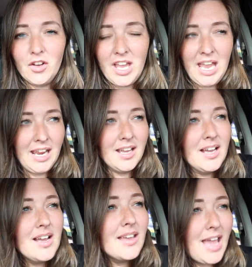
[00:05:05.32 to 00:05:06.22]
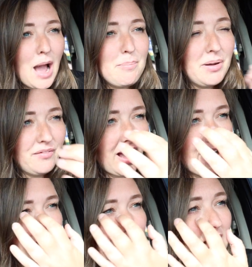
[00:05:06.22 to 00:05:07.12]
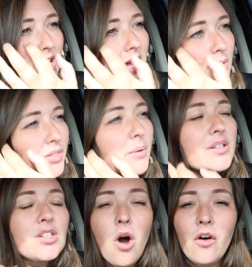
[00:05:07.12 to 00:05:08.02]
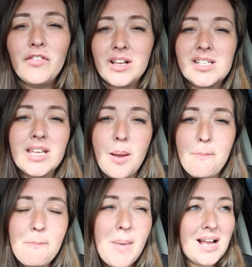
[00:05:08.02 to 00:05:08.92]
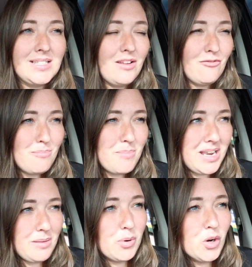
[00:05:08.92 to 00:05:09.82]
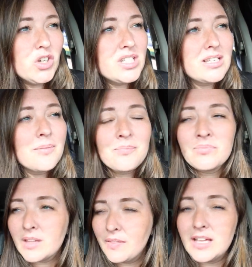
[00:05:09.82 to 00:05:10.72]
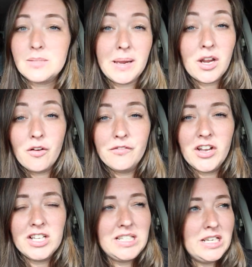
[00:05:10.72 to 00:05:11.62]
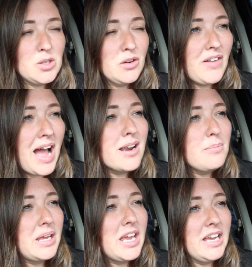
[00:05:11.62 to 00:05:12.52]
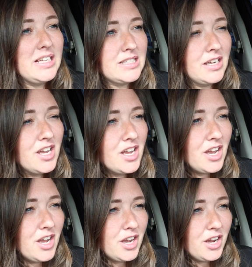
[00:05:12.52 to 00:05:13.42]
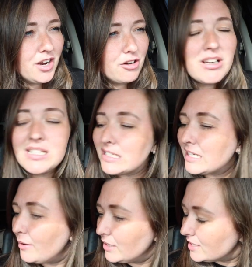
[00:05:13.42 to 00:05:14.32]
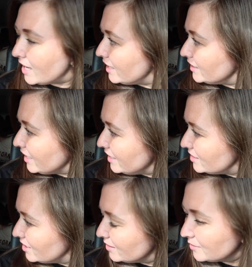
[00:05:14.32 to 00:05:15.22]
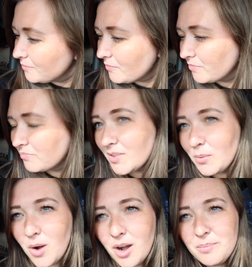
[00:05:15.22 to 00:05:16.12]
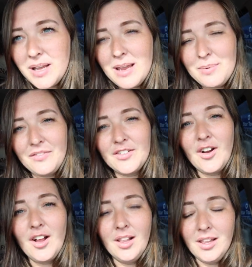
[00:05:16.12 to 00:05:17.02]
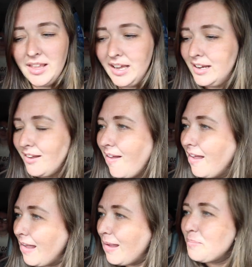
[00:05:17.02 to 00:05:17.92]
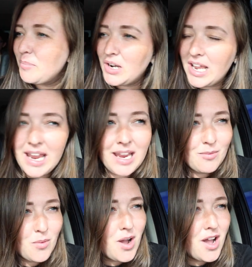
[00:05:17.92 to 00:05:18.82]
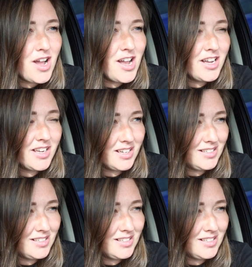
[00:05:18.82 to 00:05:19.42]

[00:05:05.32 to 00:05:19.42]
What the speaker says: looking camper van that was obviously a massive minibus that's been converted into a van, because Chris has now decided, what babe, after all the money and work